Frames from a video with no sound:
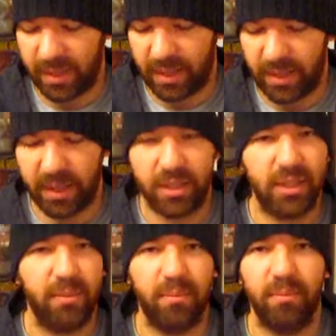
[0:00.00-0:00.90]
and I got
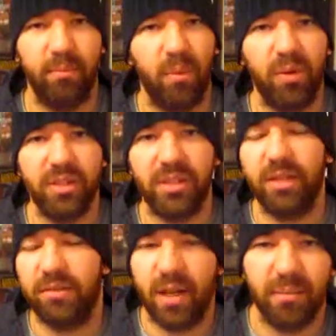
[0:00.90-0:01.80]
some more
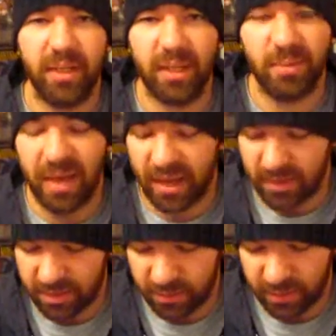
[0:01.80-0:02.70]
stuff coming in the
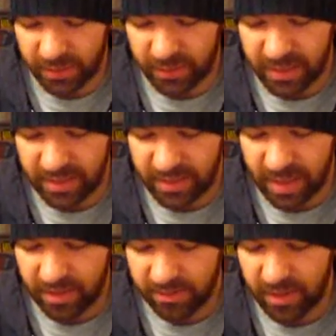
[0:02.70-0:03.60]
mail, some really great
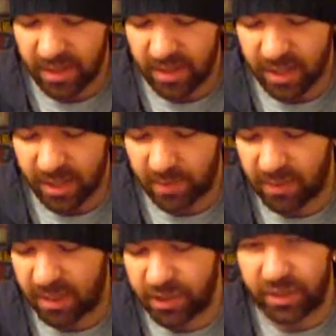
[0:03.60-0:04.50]
stuff. Um, and
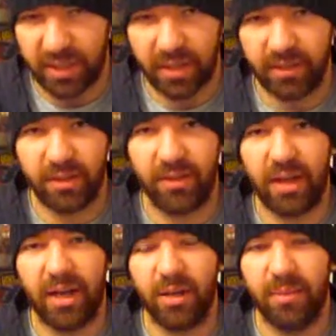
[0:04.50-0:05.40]
actually another
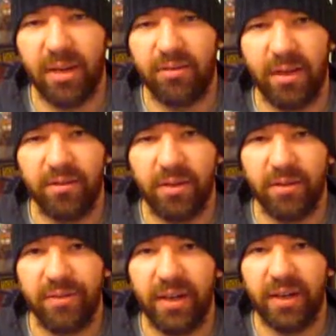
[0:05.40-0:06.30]
Iron Man
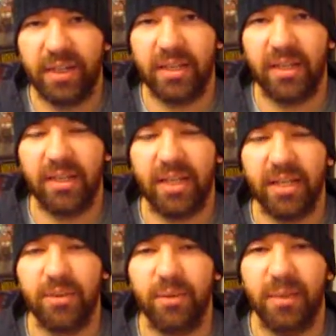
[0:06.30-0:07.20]
500 variant, I think
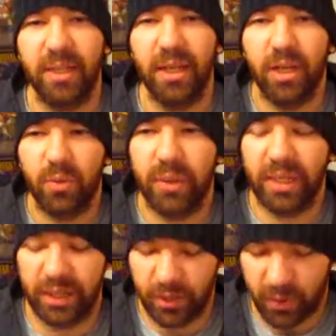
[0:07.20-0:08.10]
that will be
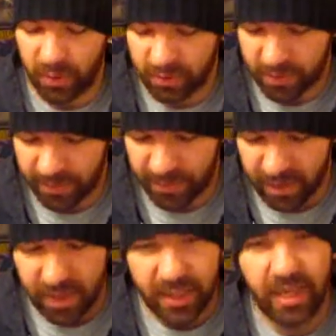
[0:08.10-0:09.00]
really cool. So,
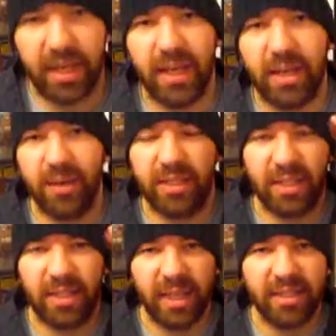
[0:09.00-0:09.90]
yeah, anyways,
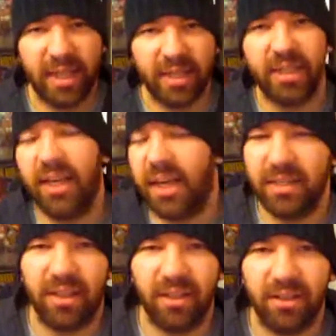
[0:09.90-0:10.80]
that's that, you
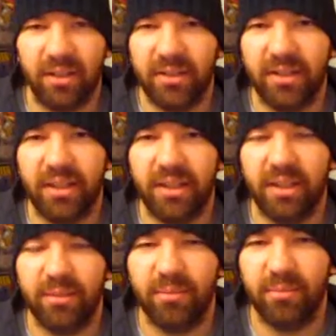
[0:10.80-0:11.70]
guys. I'll talk to you later.
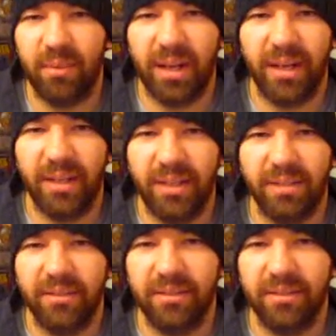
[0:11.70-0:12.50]
Bye